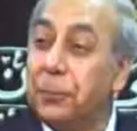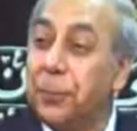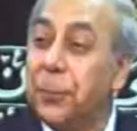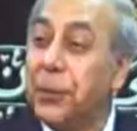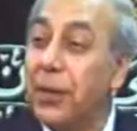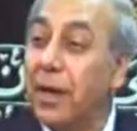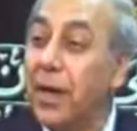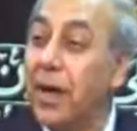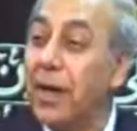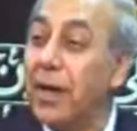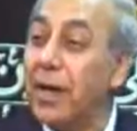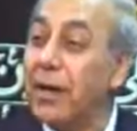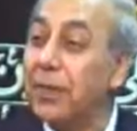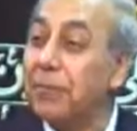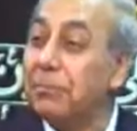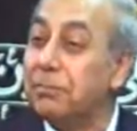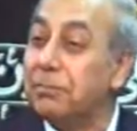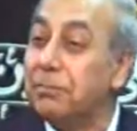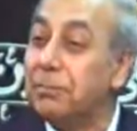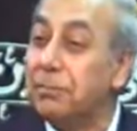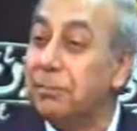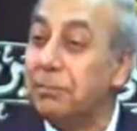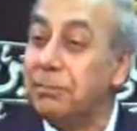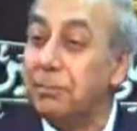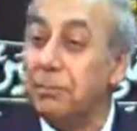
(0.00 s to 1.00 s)
poor
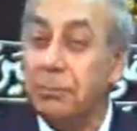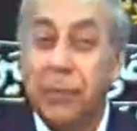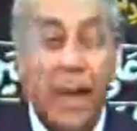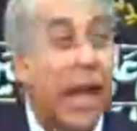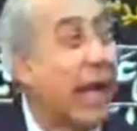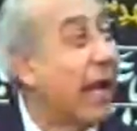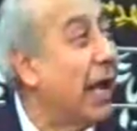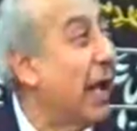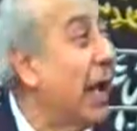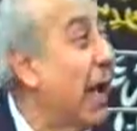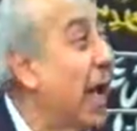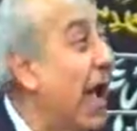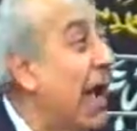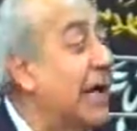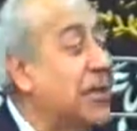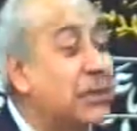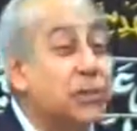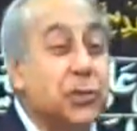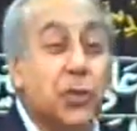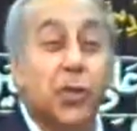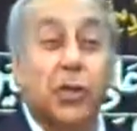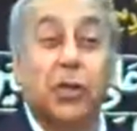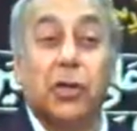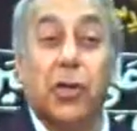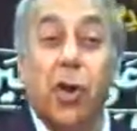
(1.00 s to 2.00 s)
beggar
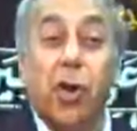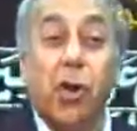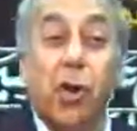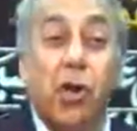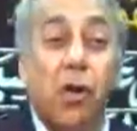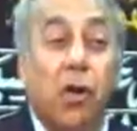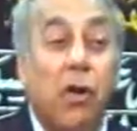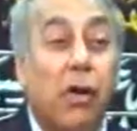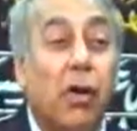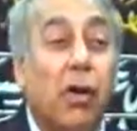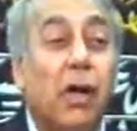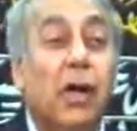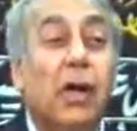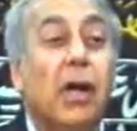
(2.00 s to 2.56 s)
at your door.